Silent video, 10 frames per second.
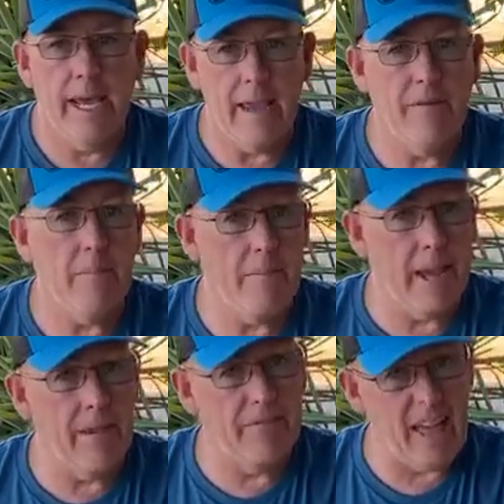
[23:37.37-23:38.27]
If it
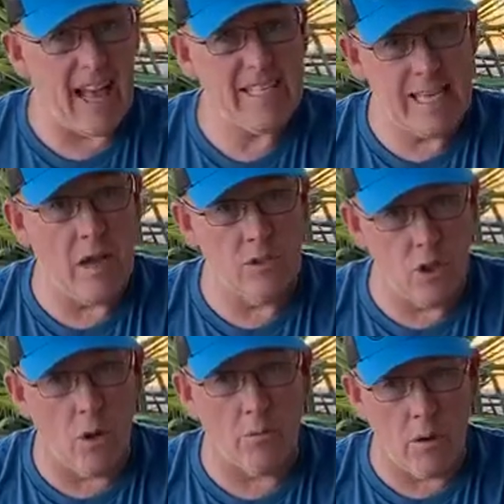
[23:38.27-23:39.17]
if that sounds
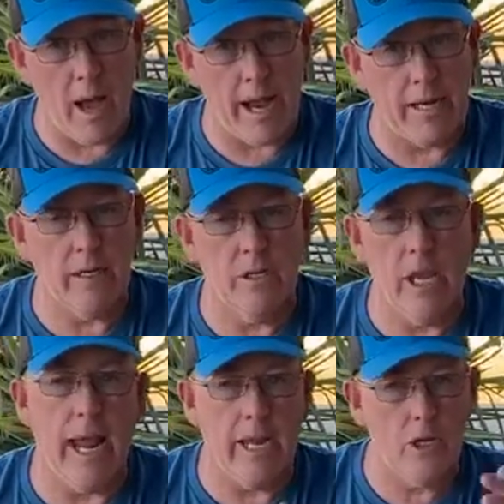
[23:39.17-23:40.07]
all right,
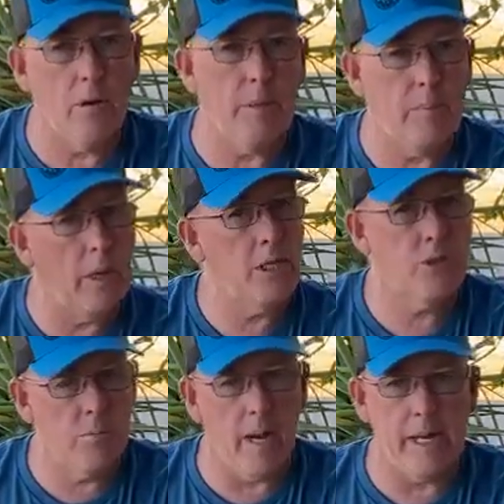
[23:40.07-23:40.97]
and it could be
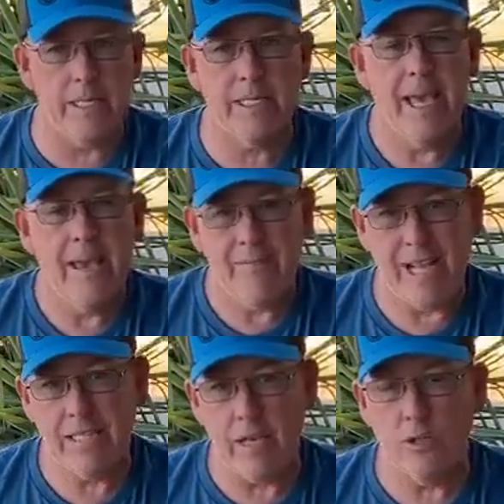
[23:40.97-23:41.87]
plus or minus,
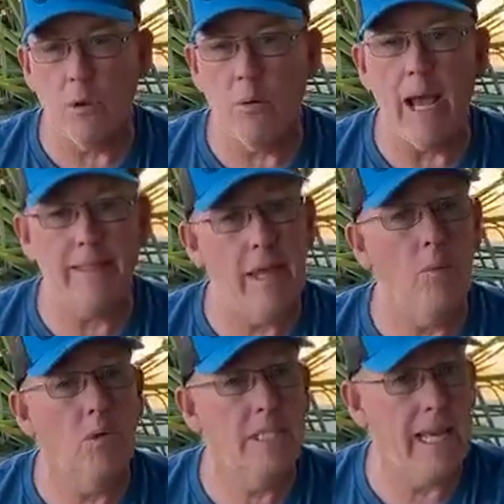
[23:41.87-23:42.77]
that sounds all right. Then
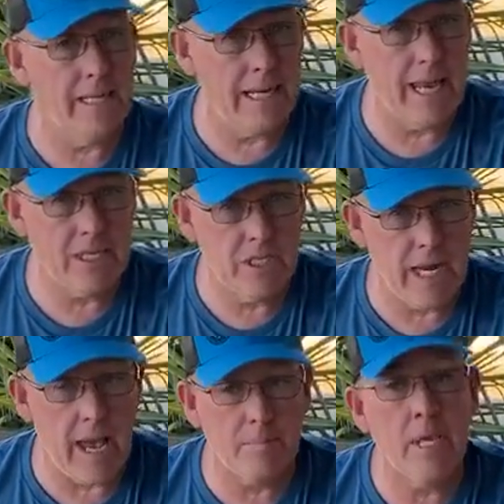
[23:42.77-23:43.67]
we'll take the next
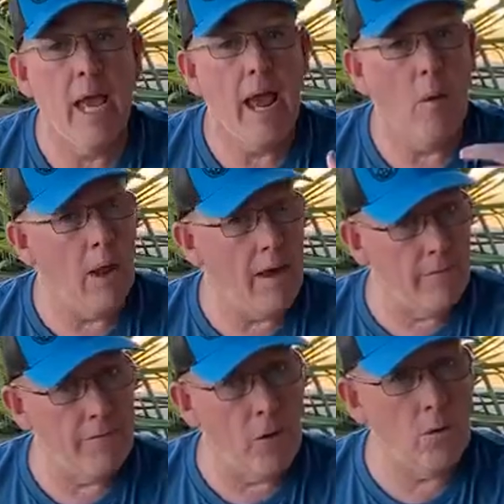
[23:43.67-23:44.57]
steps and we'll have
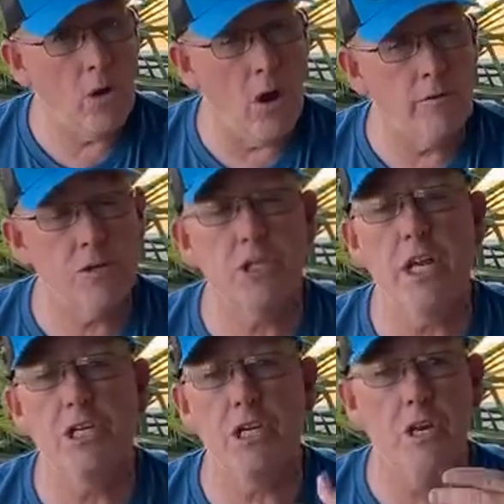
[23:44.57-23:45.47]
a phone
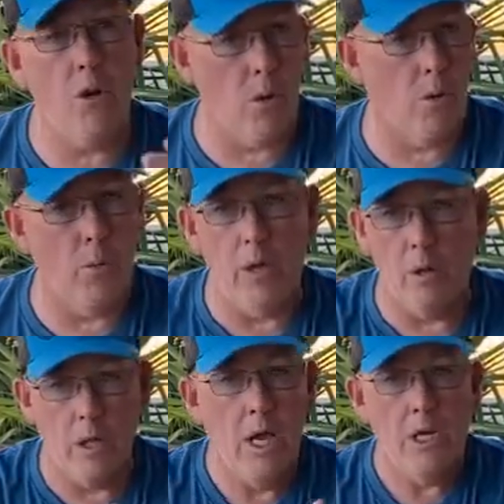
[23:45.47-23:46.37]
conversation or
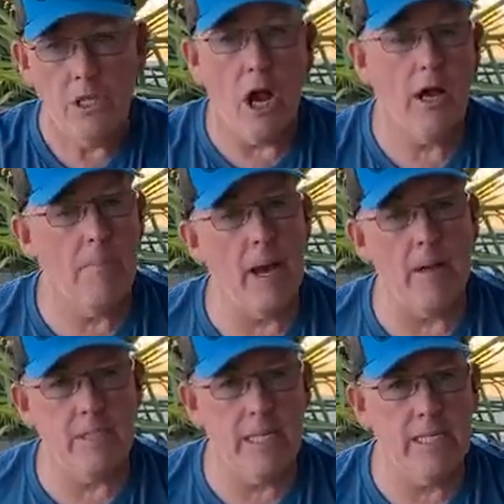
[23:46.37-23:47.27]
we'll talk
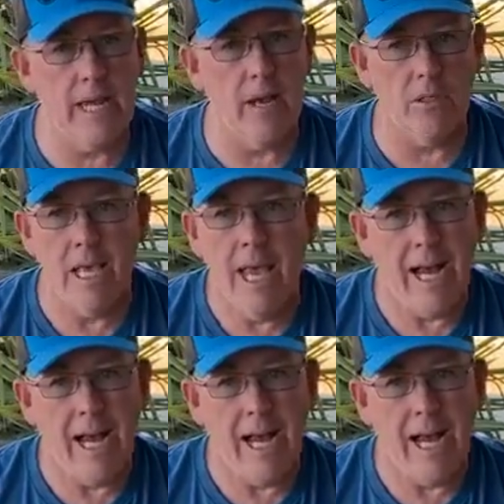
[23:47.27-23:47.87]
about details.